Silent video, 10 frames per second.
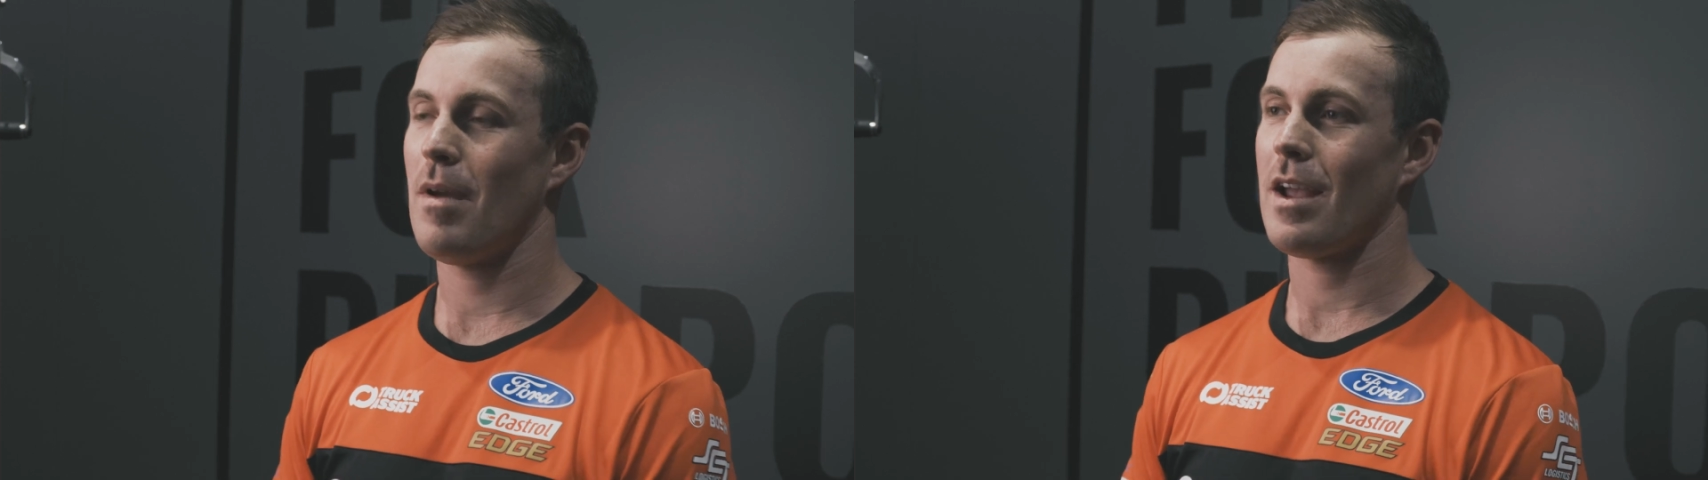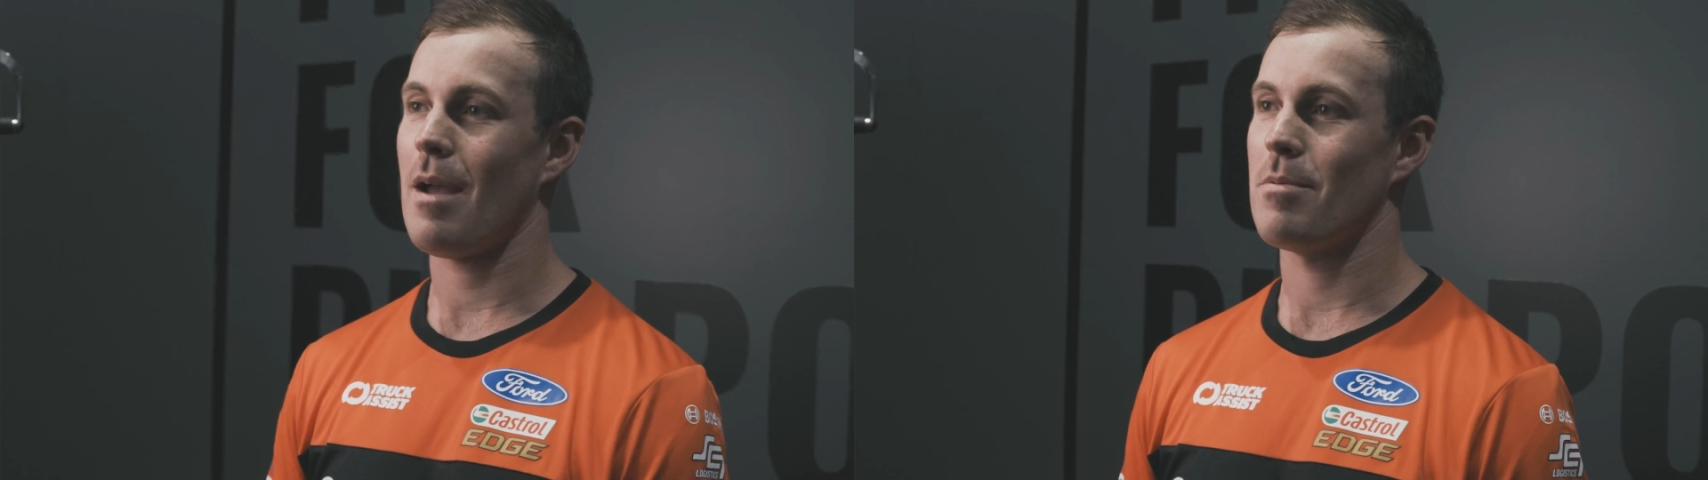
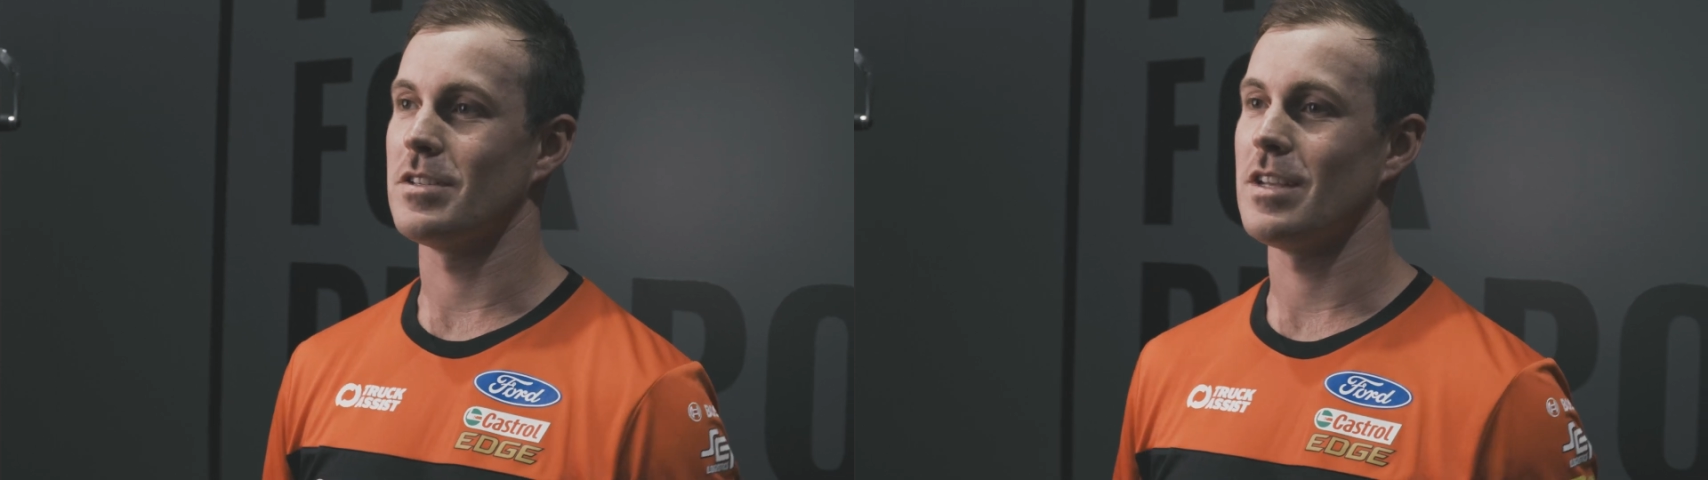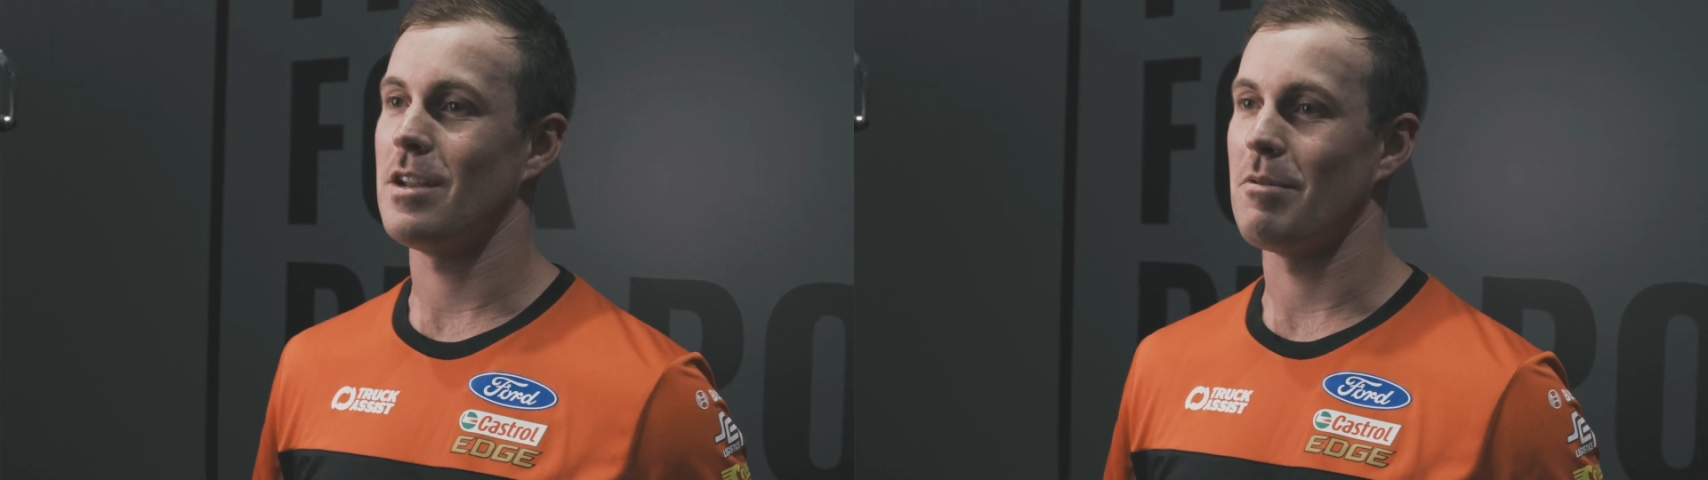back up in
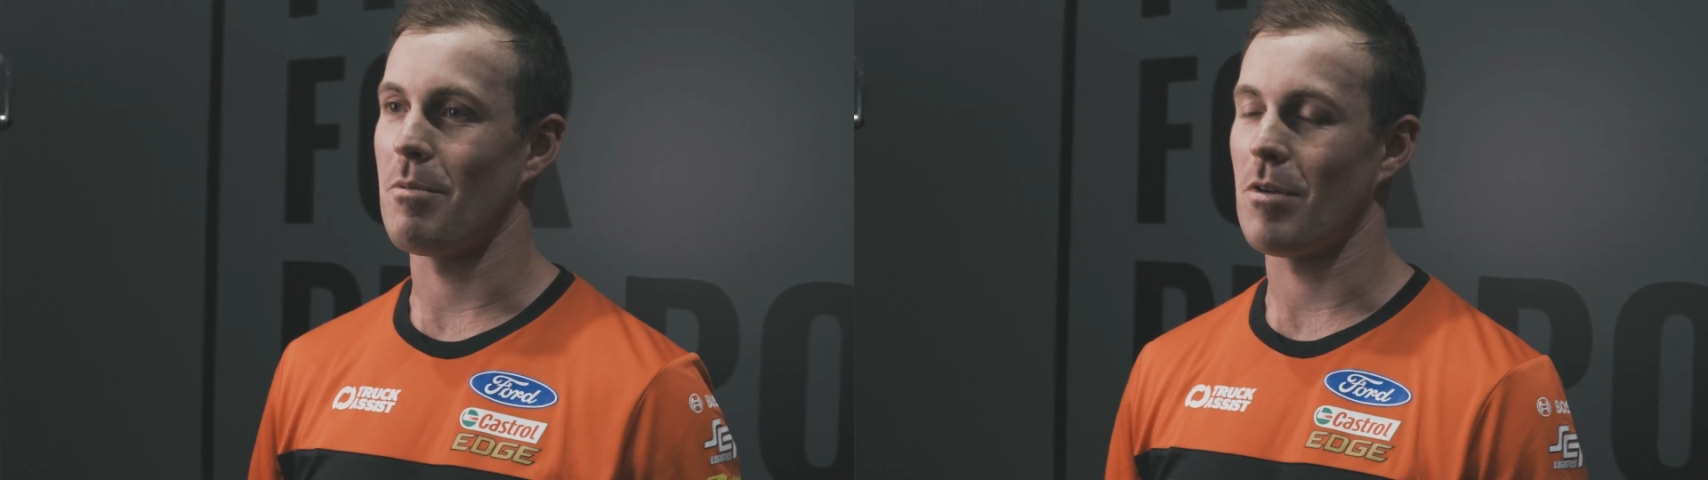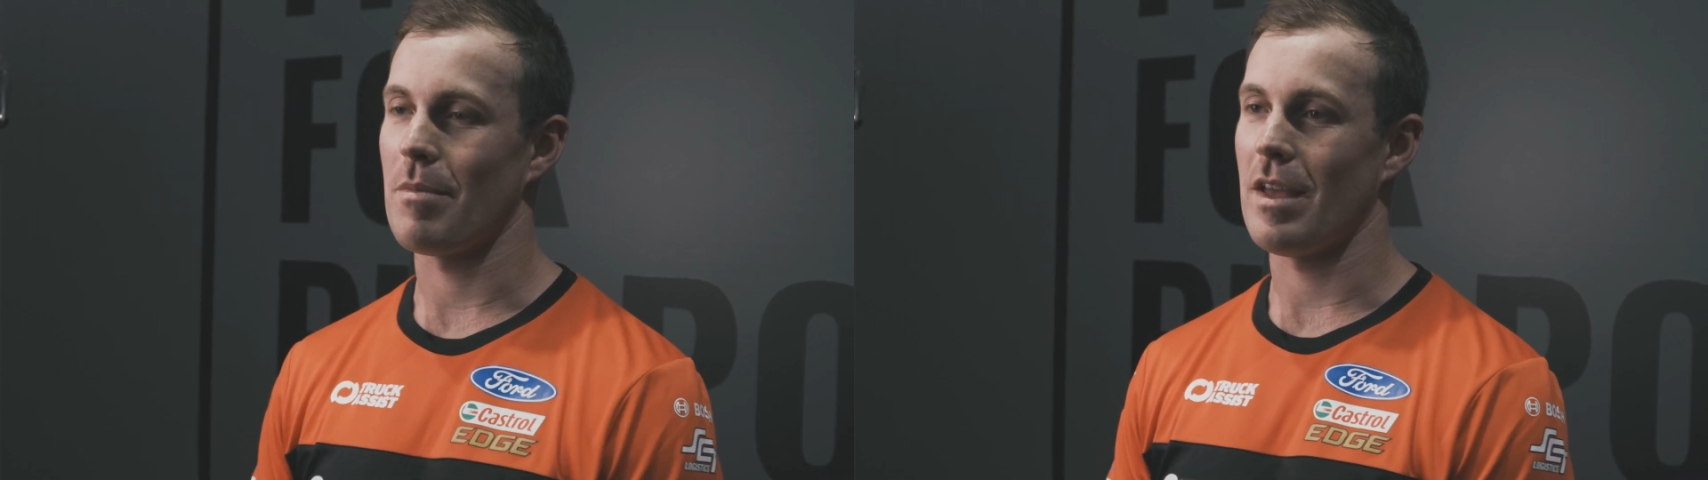Sydney when
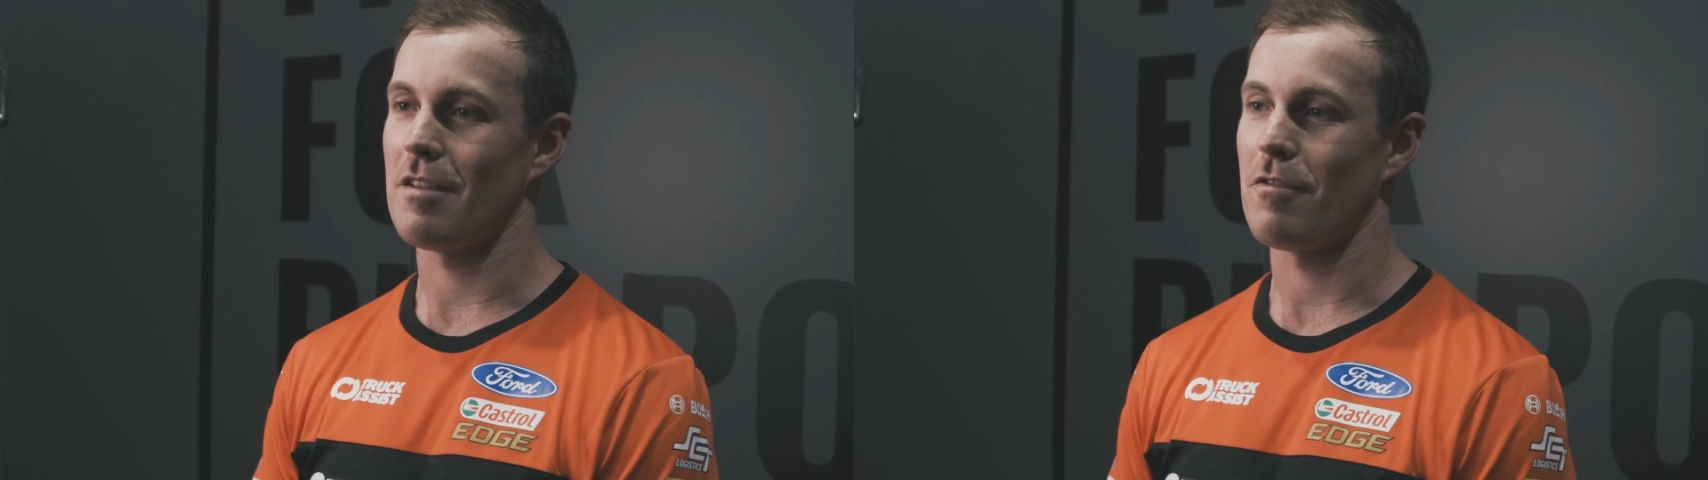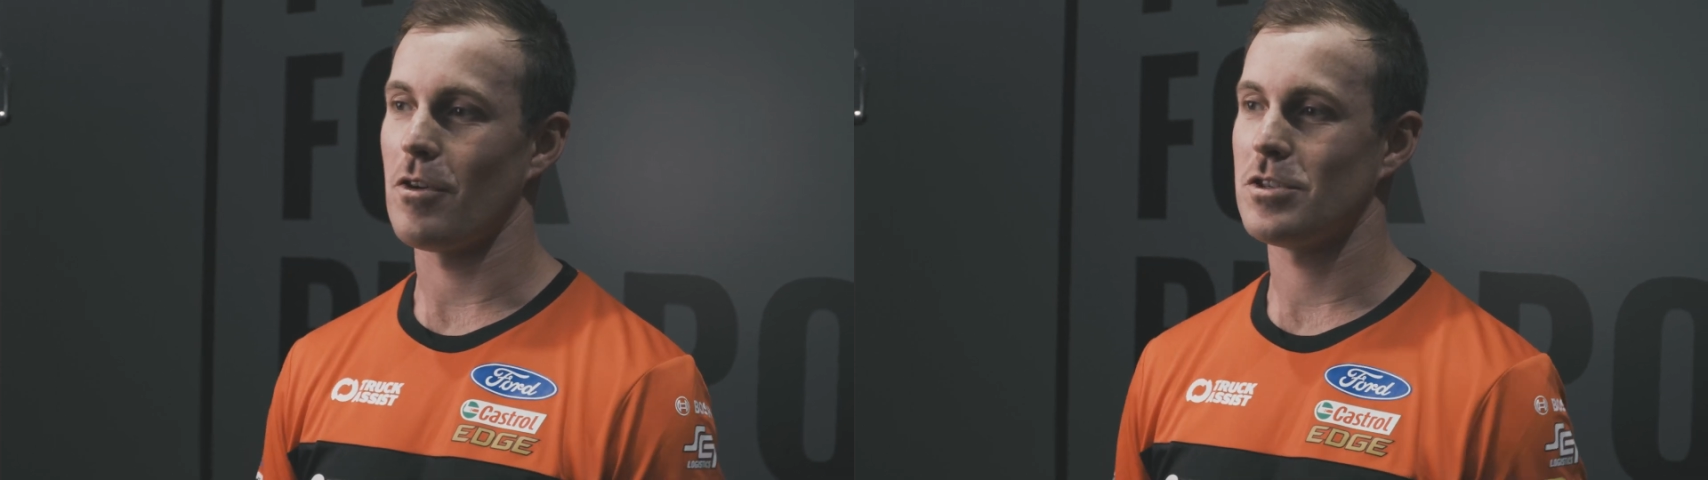we were up there
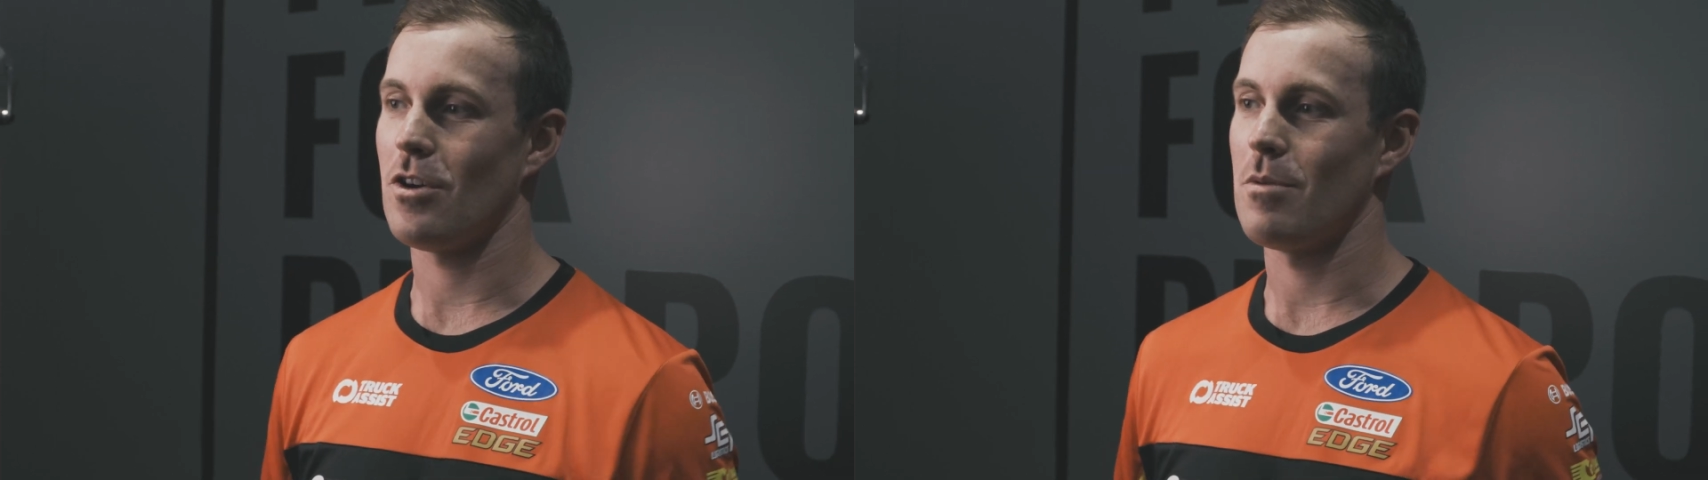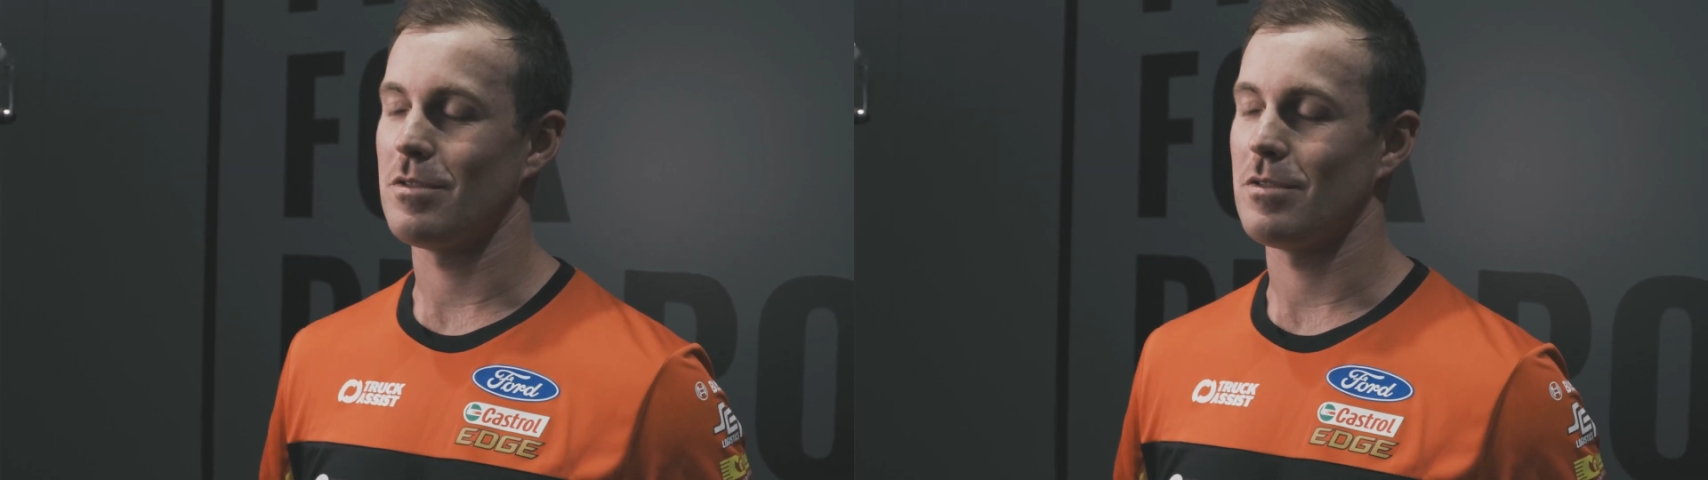the first time,